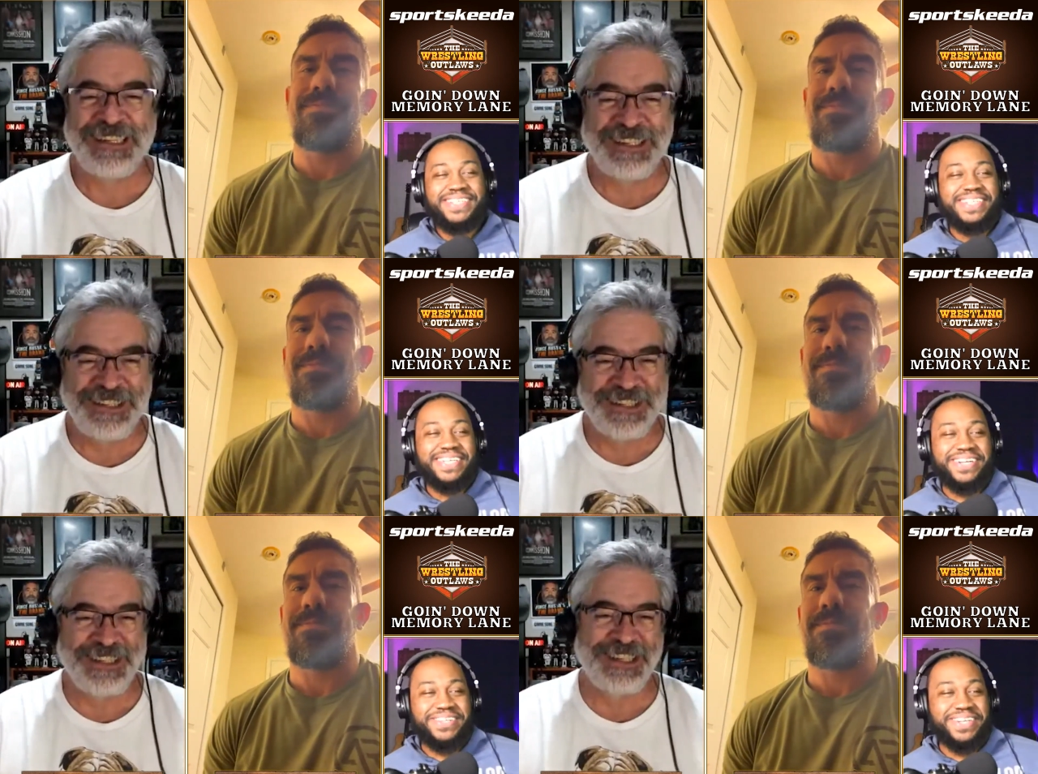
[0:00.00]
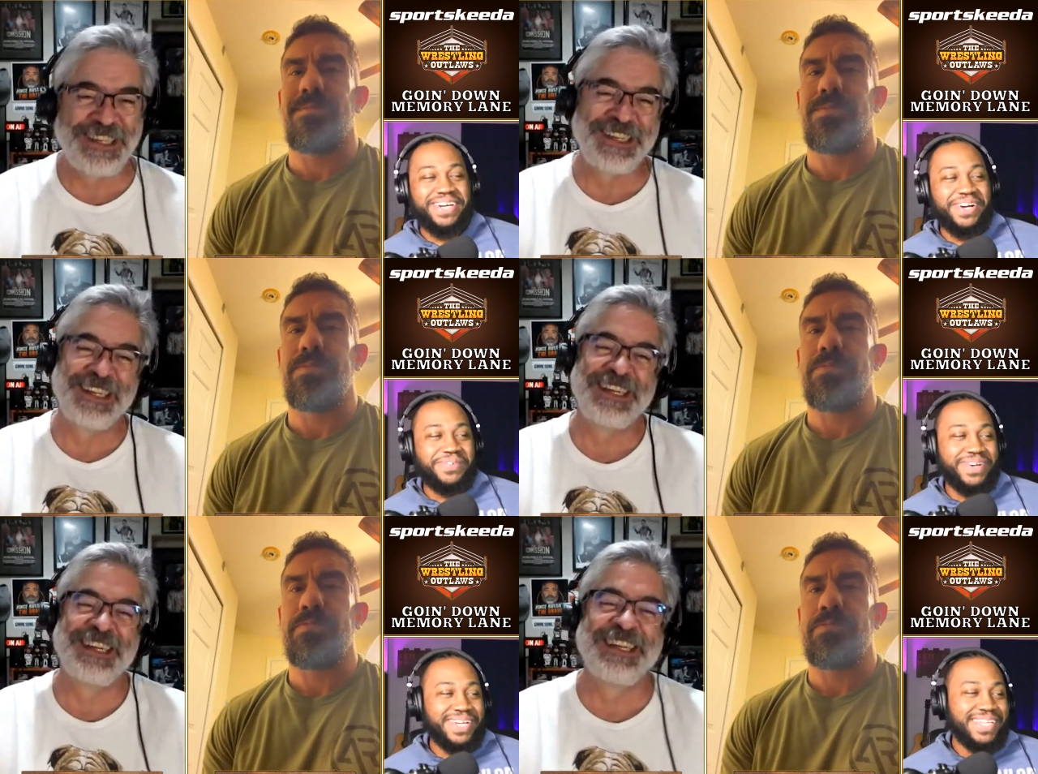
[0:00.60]
Speaker 1: there you
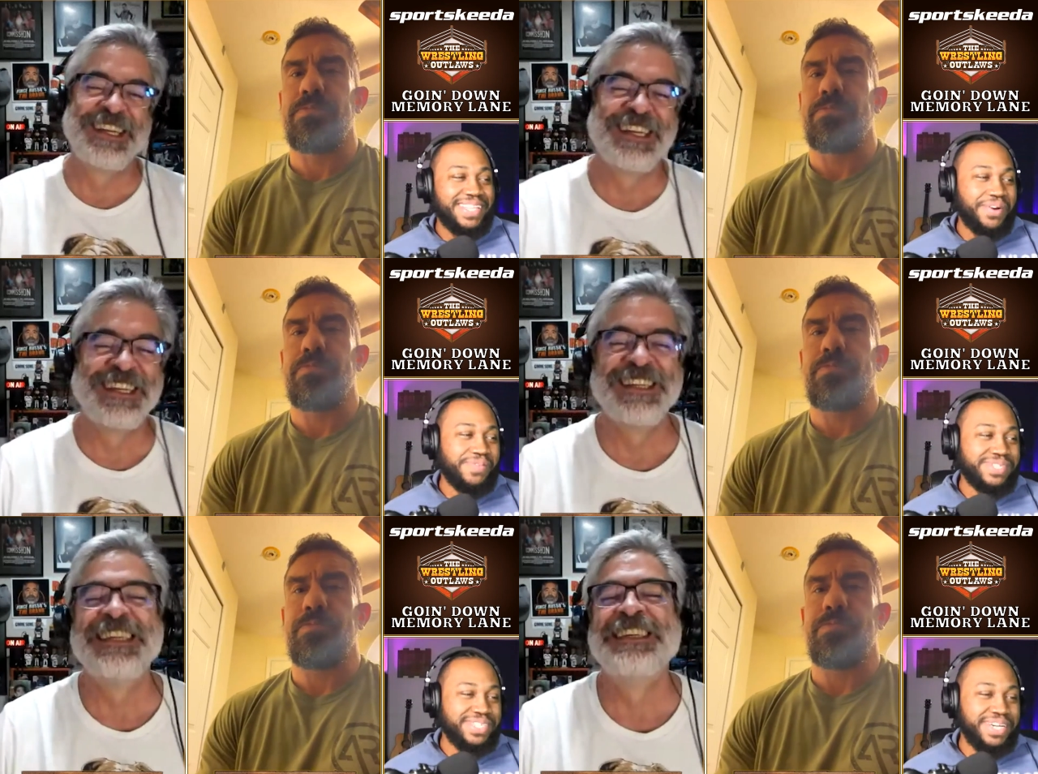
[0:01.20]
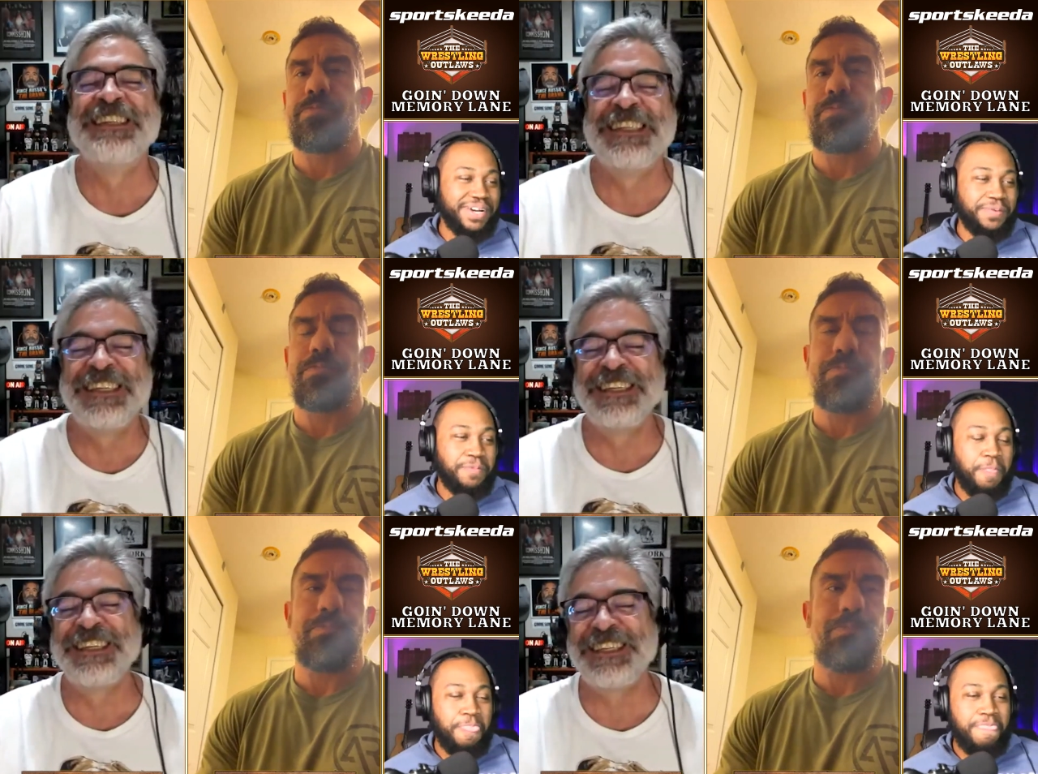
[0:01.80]
go, man. That was
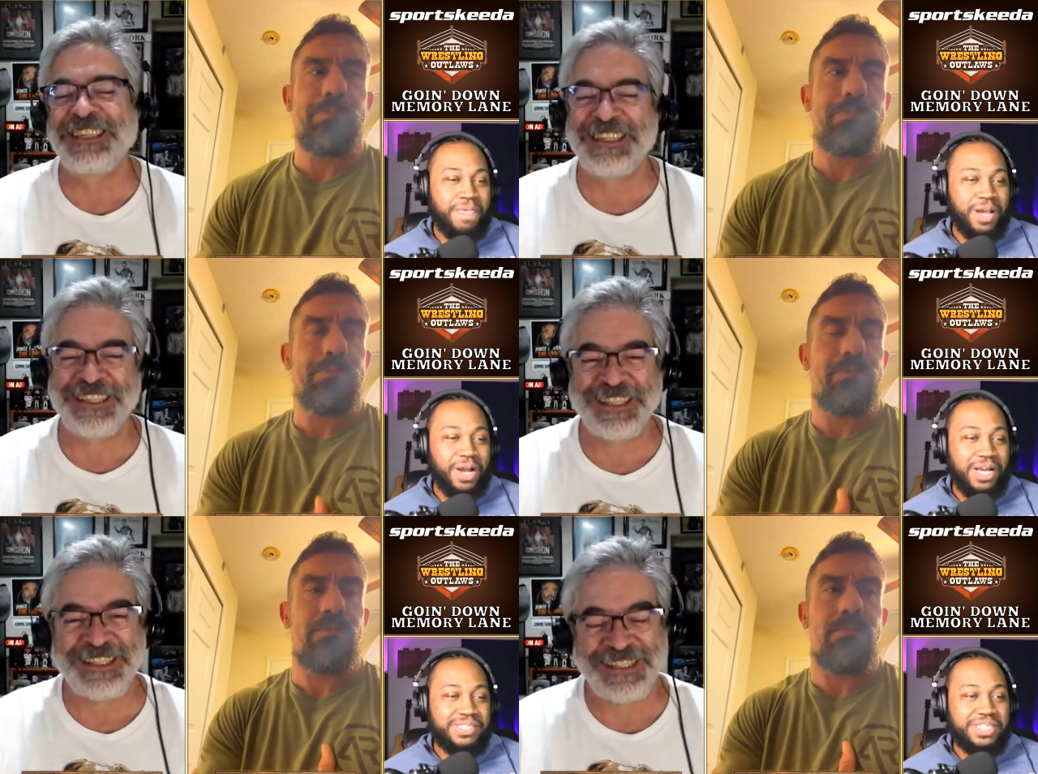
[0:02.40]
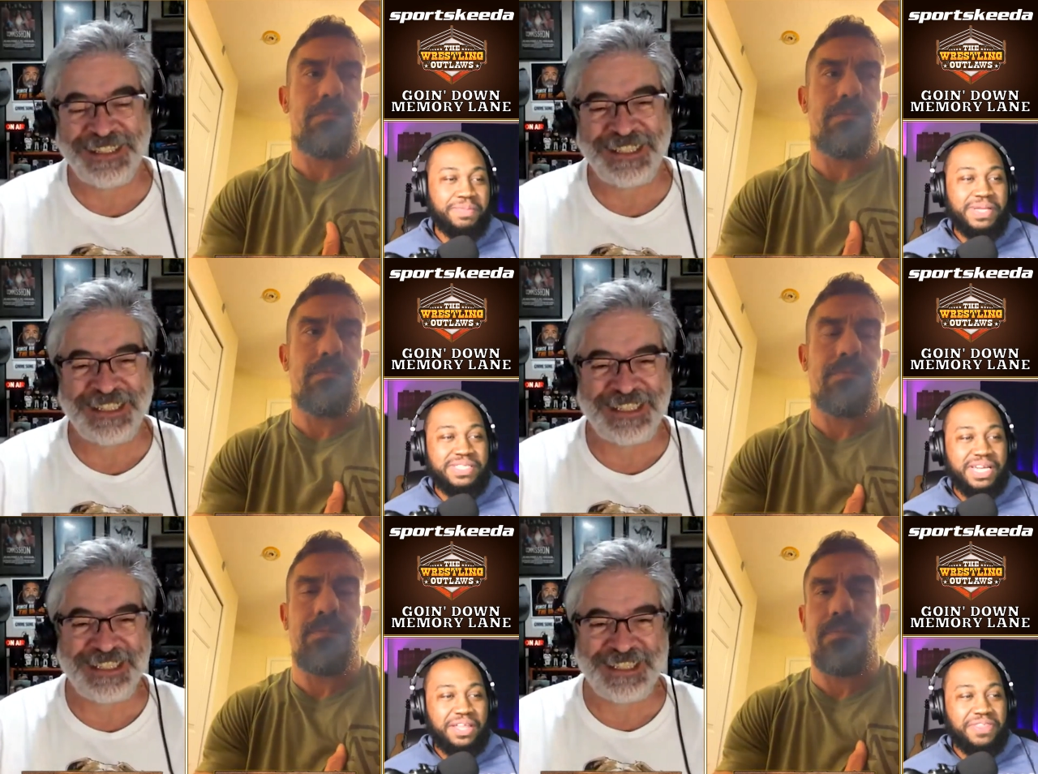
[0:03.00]

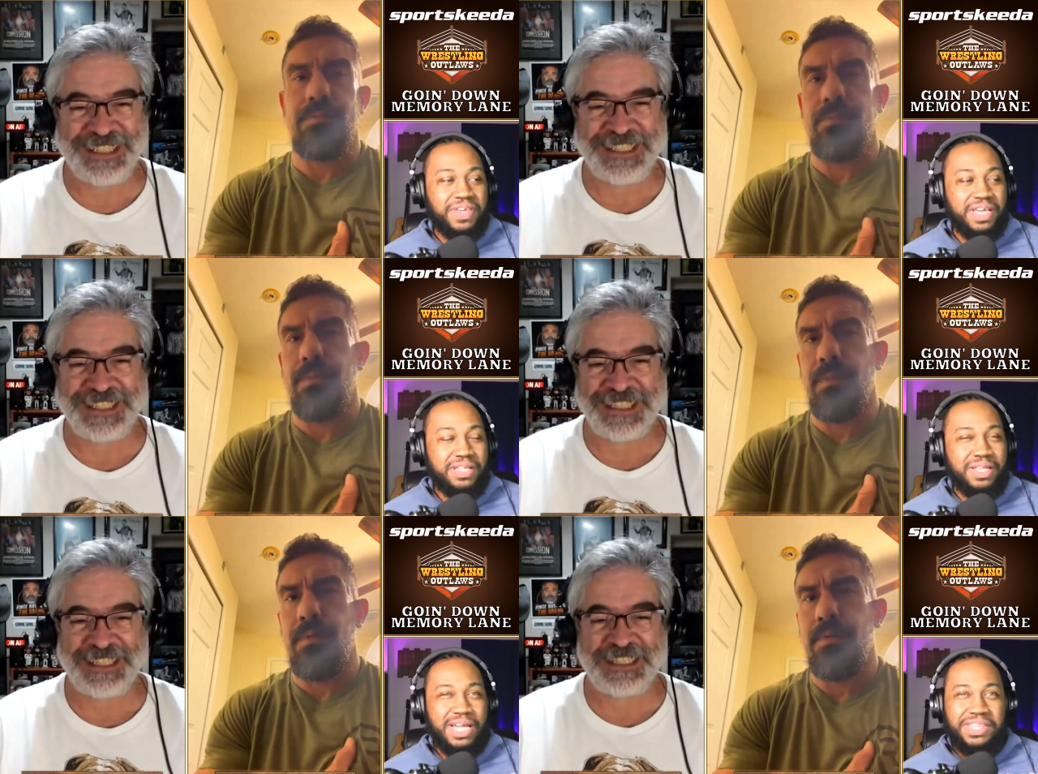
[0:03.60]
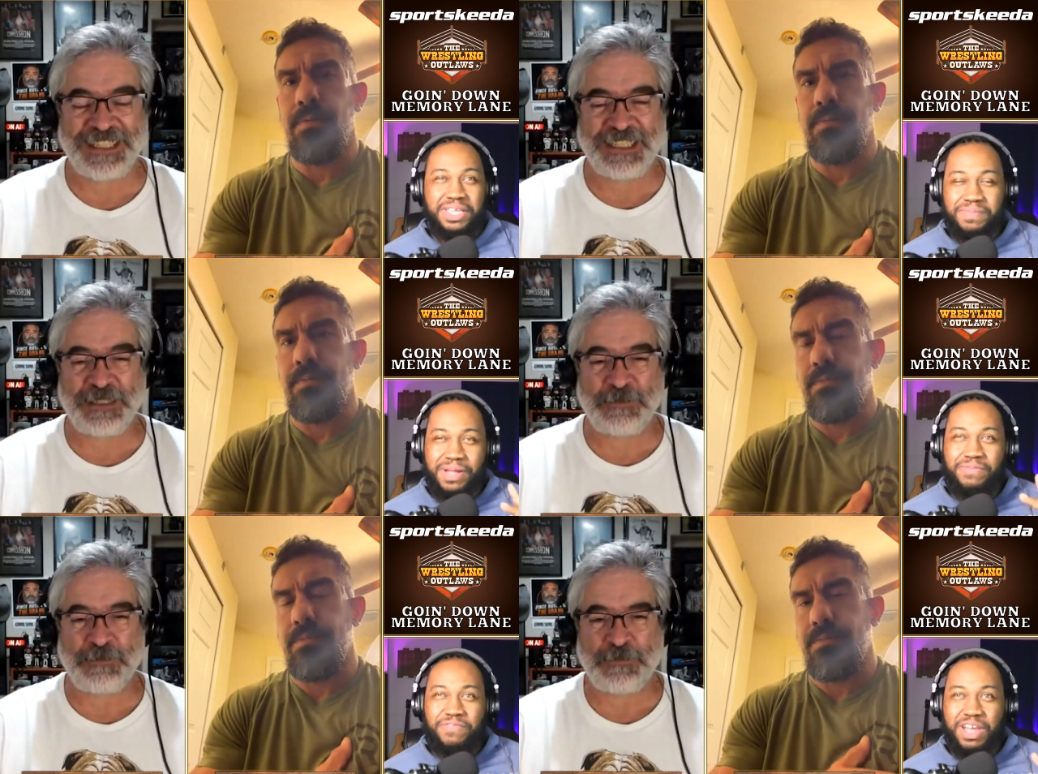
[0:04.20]
Simmons, and I think
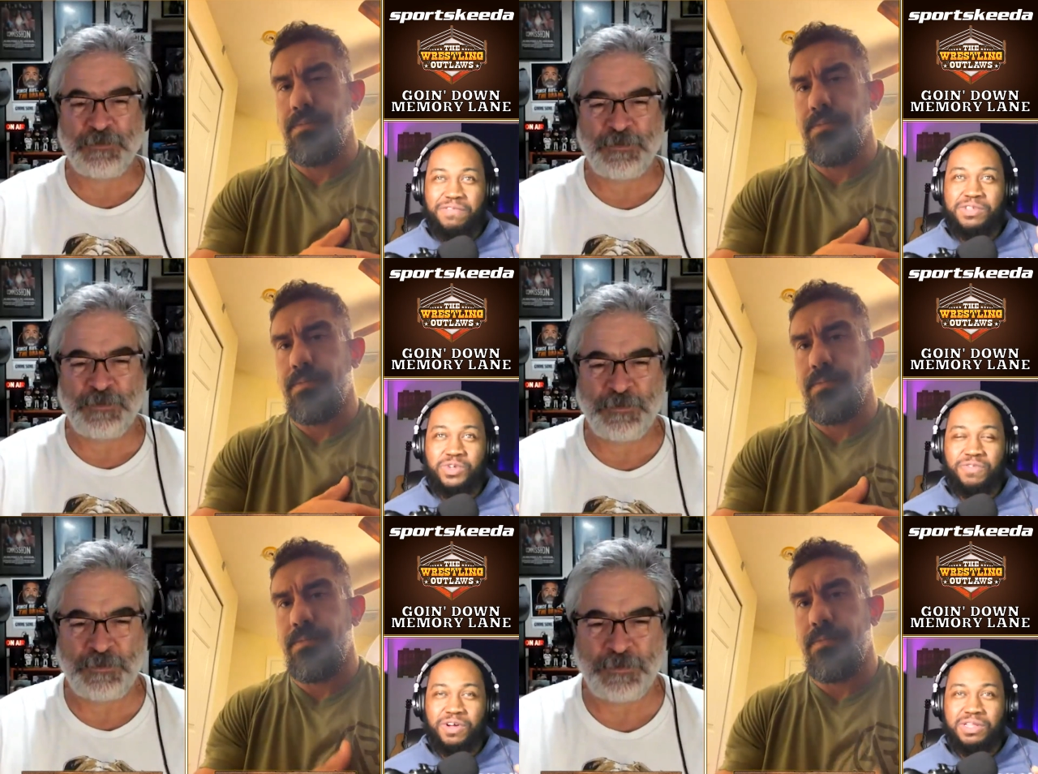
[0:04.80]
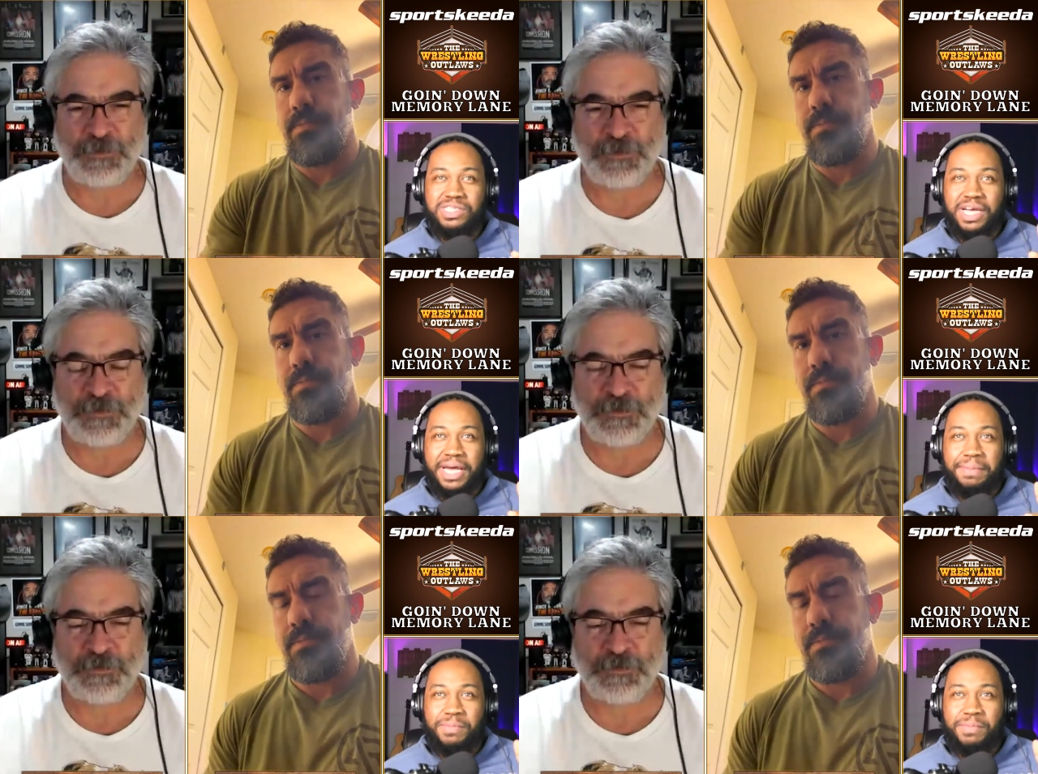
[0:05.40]
my favorite two of all time